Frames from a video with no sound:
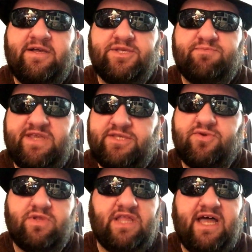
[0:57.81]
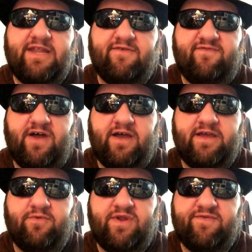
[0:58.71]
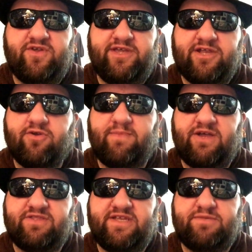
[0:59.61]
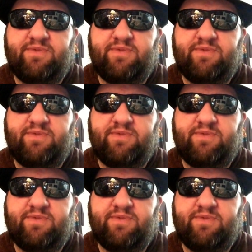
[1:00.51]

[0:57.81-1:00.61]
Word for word: speaks to a lot of whenever you hear about these